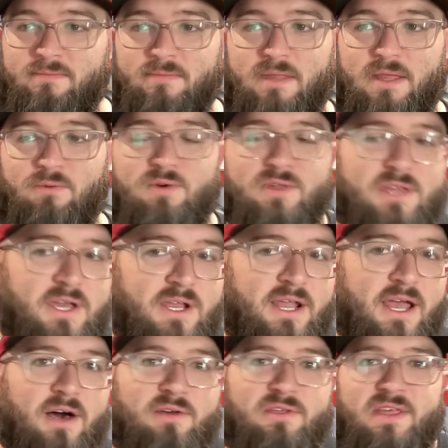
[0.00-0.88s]
And with
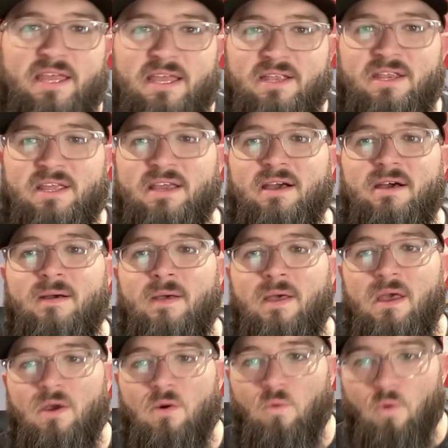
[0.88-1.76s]
good health, India
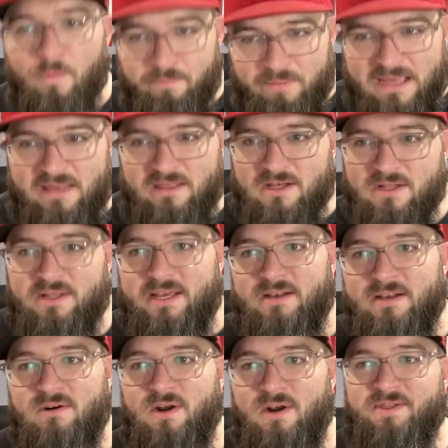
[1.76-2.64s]
will be the leader